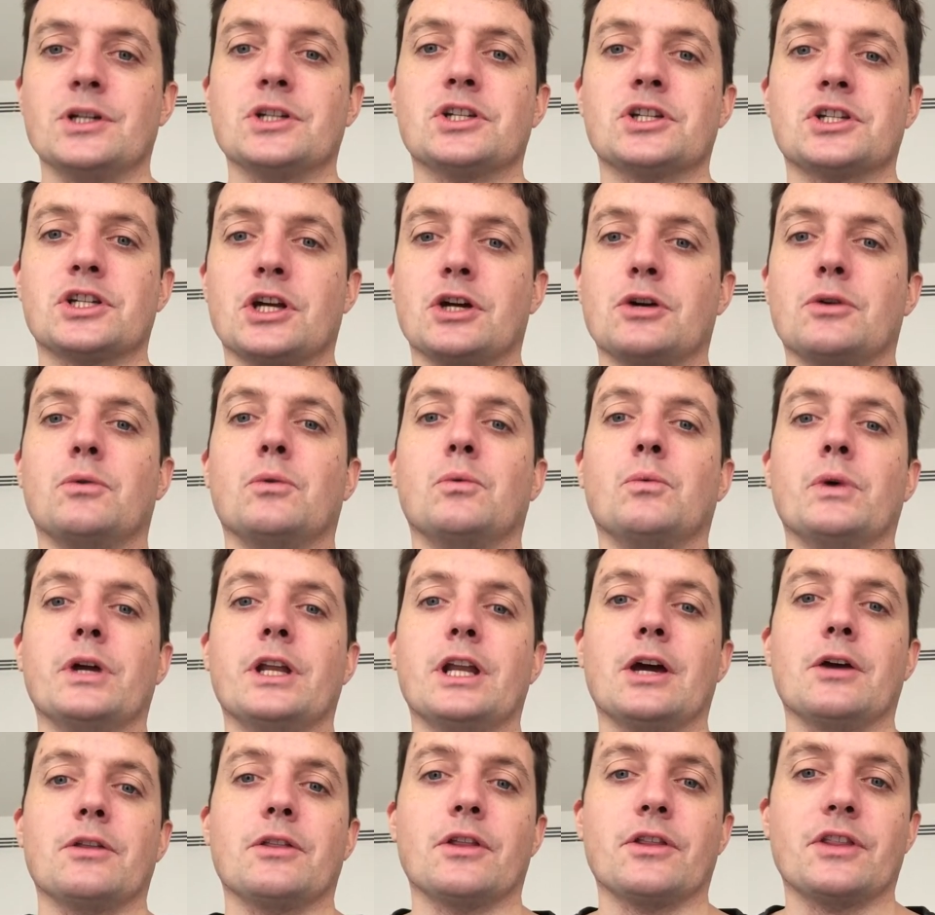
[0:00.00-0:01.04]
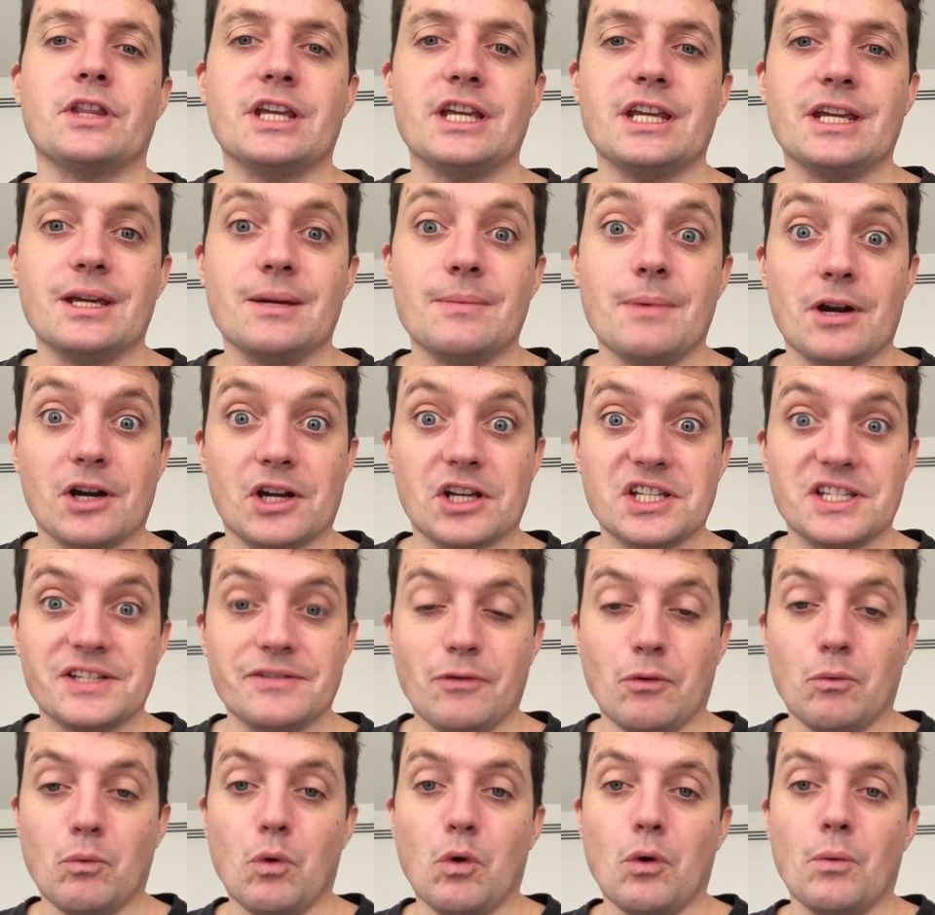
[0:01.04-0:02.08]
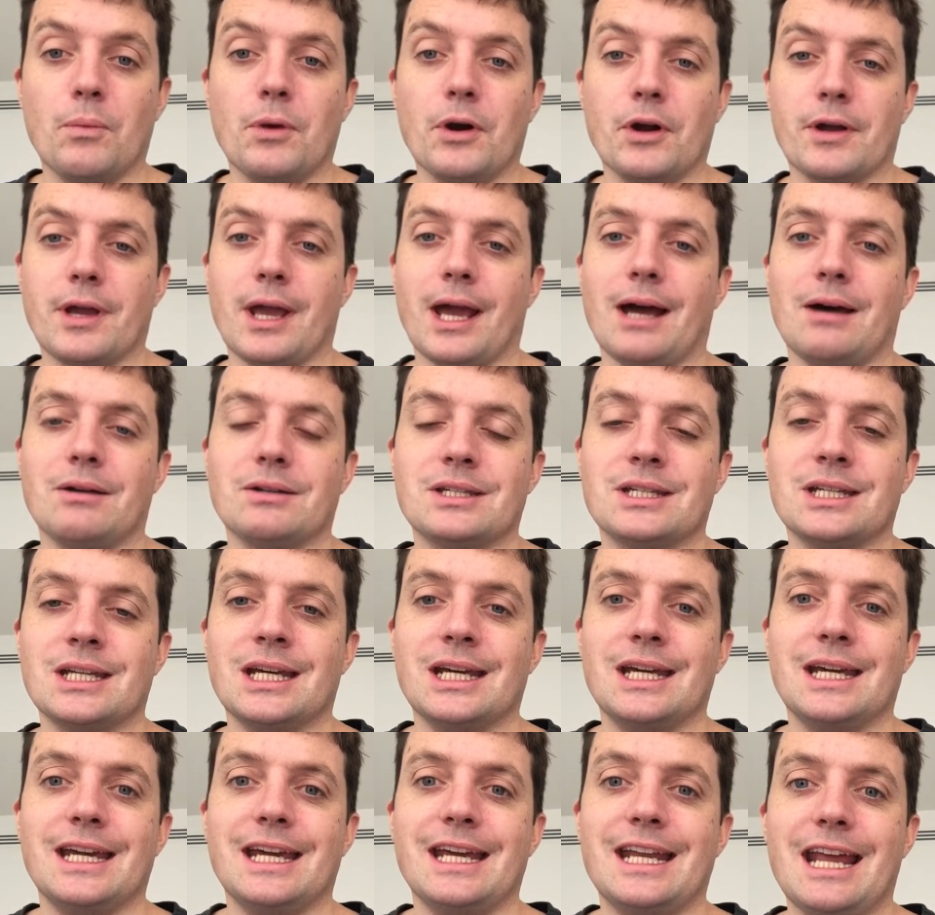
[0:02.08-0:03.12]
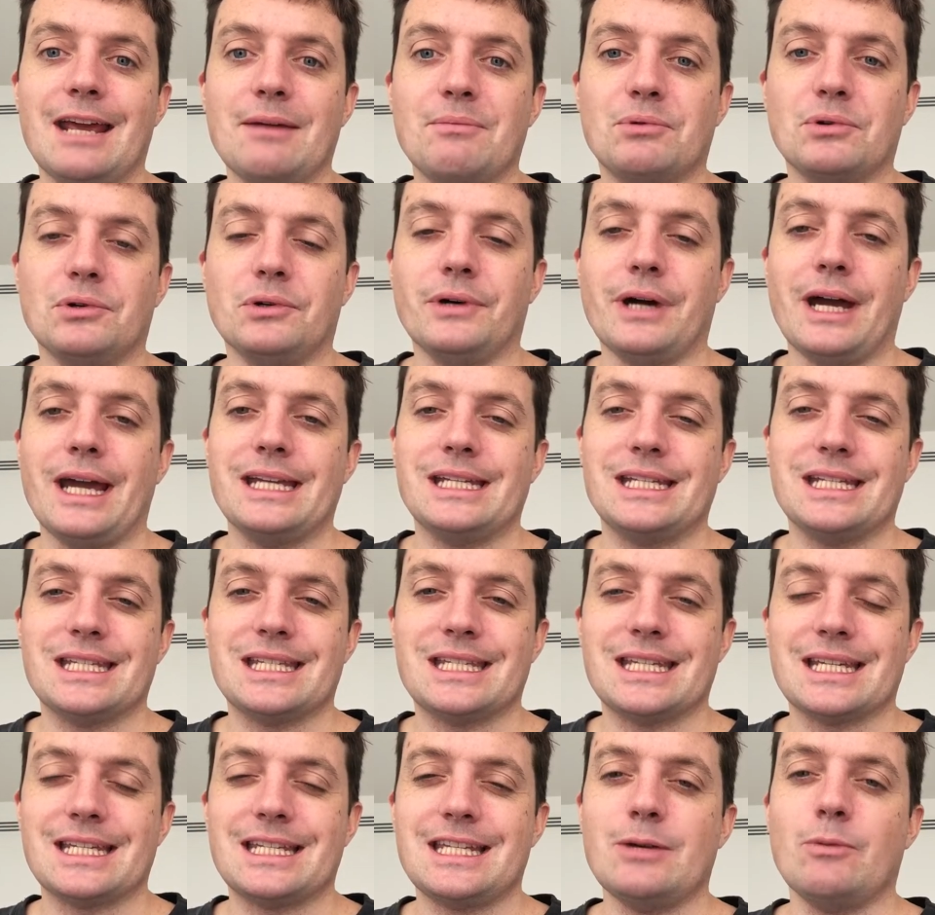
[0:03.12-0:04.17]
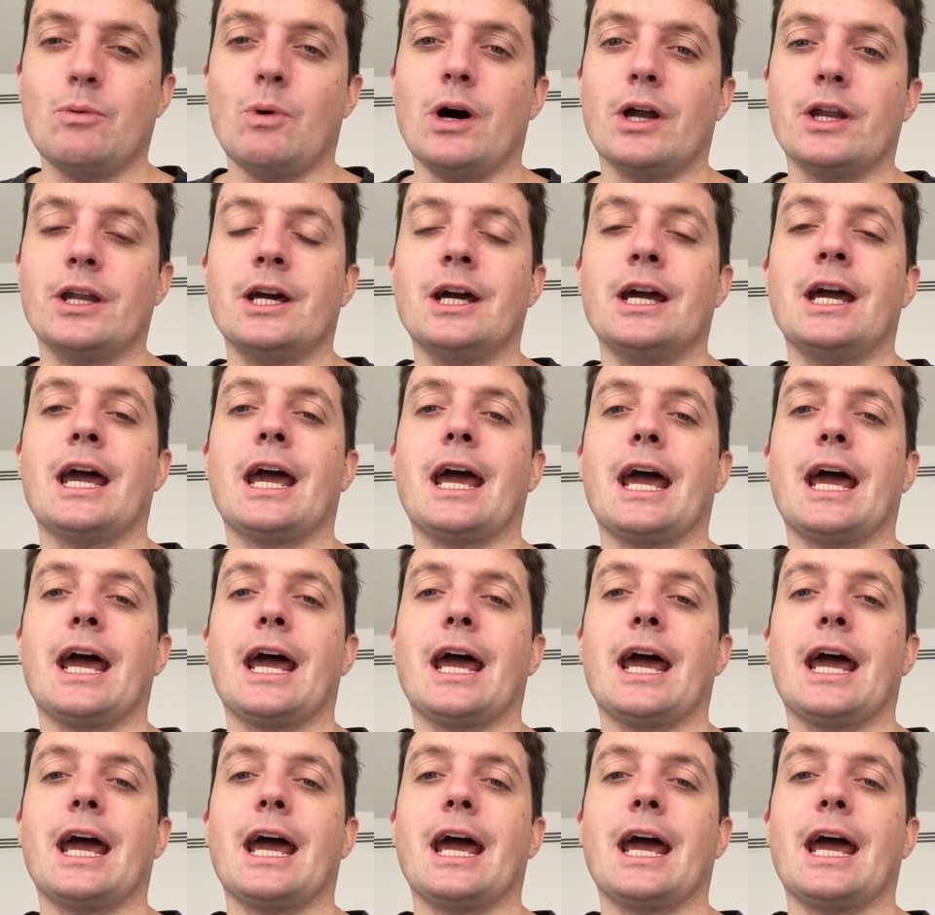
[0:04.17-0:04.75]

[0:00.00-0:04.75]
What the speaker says: So we know that the American Civil War broke out in April 1861,